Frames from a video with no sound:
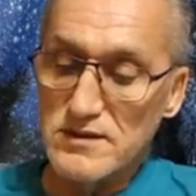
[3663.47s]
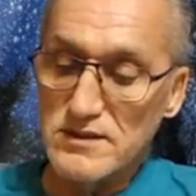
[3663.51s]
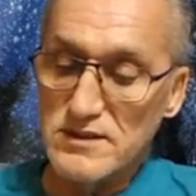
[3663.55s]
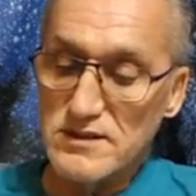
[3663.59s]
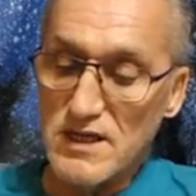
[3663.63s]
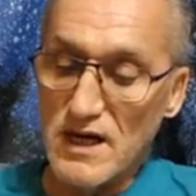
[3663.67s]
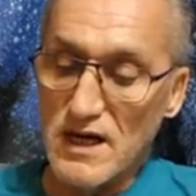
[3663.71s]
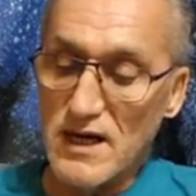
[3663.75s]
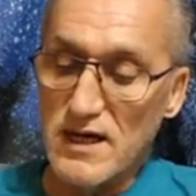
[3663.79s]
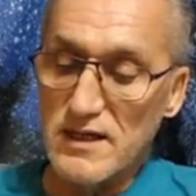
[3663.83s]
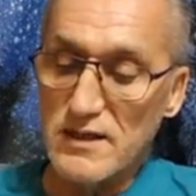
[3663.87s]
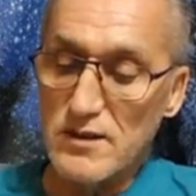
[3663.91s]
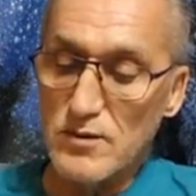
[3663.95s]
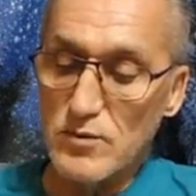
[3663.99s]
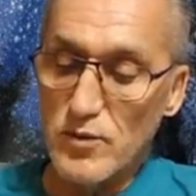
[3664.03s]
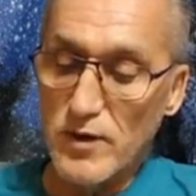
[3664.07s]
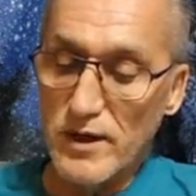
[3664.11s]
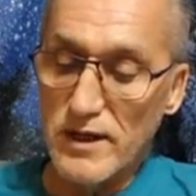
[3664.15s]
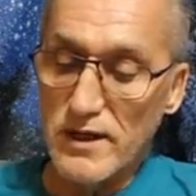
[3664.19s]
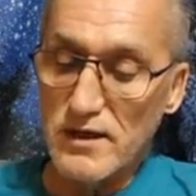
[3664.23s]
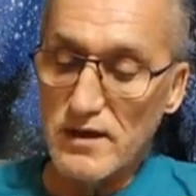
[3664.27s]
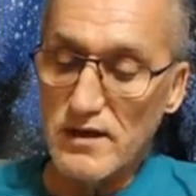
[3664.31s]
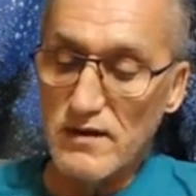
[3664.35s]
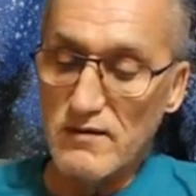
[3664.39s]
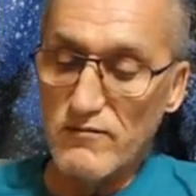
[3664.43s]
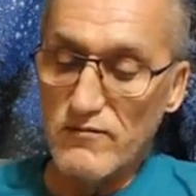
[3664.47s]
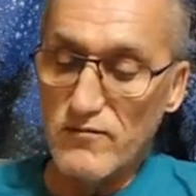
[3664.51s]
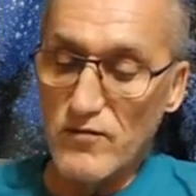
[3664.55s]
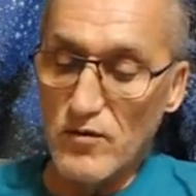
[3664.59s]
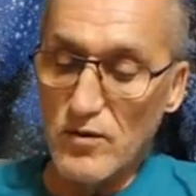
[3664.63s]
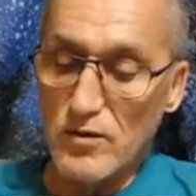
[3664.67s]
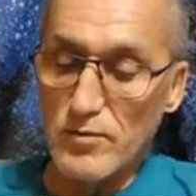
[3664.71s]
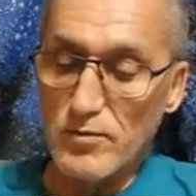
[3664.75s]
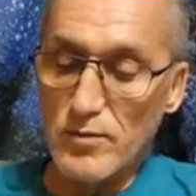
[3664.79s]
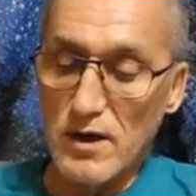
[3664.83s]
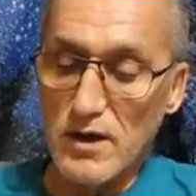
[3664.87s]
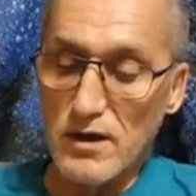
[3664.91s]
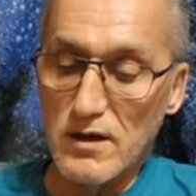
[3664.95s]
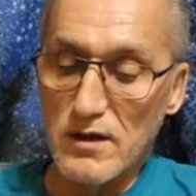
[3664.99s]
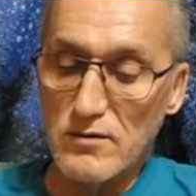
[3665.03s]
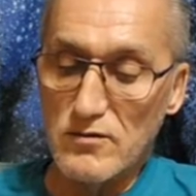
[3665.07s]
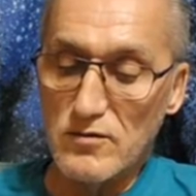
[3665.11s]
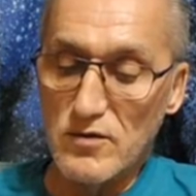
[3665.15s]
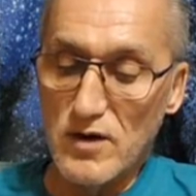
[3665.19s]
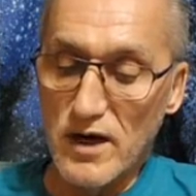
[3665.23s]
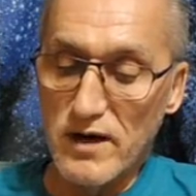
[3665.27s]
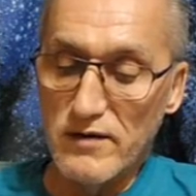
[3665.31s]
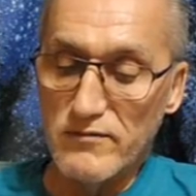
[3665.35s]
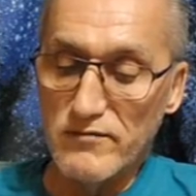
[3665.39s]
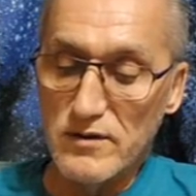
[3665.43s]
"At your service," I said,
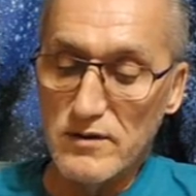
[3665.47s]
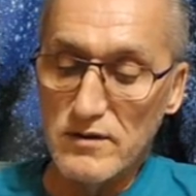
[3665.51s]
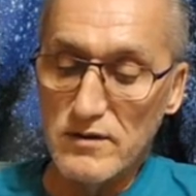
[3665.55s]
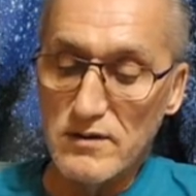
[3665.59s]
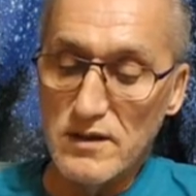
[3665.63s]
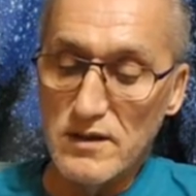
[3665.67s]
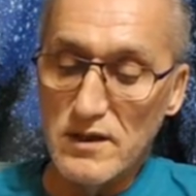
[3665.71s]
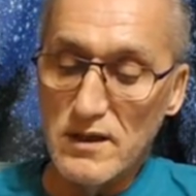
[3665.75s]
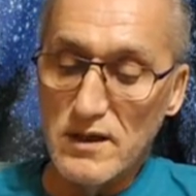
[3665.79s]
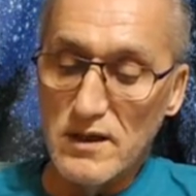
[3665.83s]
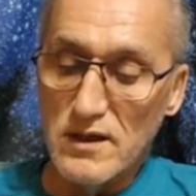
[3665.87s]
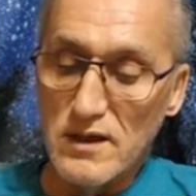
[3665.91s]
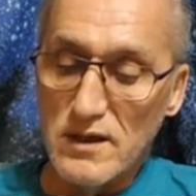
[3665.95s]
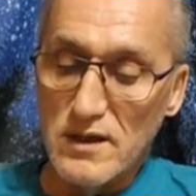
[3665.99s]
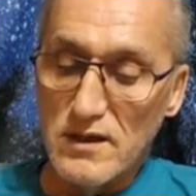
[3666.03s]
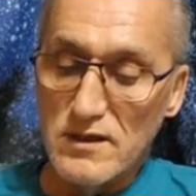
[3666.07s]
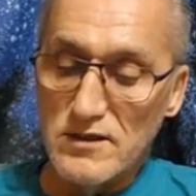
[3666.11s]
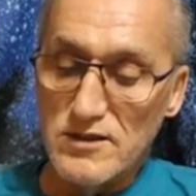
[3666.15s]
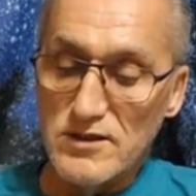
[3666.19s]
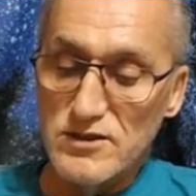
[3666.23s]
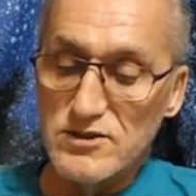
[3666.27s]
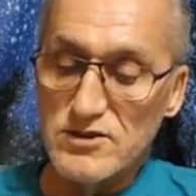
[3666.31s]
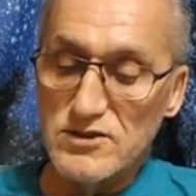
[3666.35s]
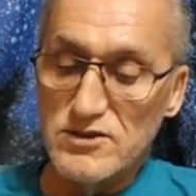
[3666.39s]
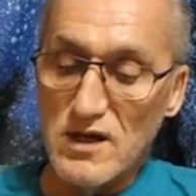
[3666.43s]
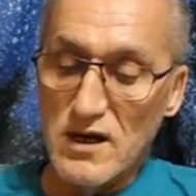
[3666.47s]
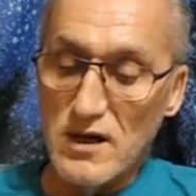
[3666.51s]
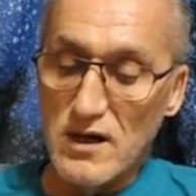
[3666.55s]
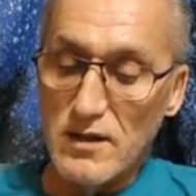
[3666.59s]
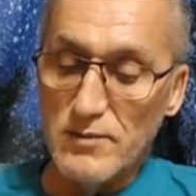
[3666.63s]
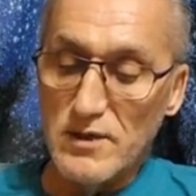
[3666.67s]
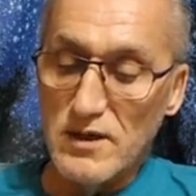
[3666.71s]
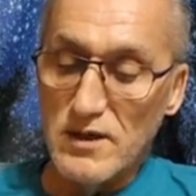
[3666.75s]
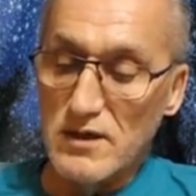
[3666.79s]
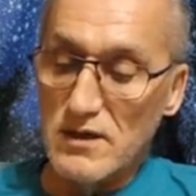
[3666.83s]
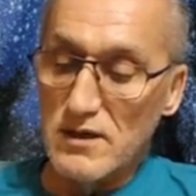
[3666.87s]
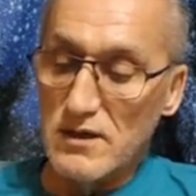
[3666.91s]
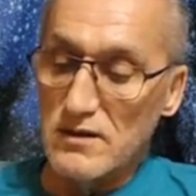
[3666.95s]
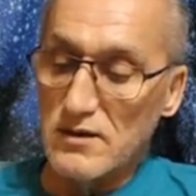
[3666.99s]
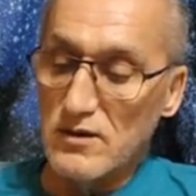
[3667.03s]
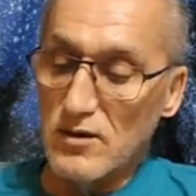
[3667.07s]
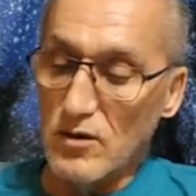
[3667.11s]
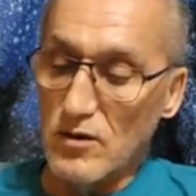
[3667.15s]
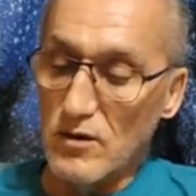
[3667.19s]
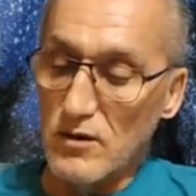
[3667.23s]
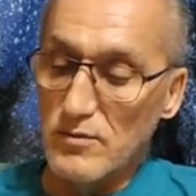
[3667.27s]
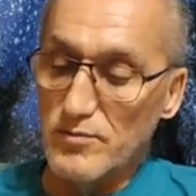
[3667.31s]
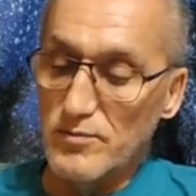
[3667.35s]
stepping to his side and smiling.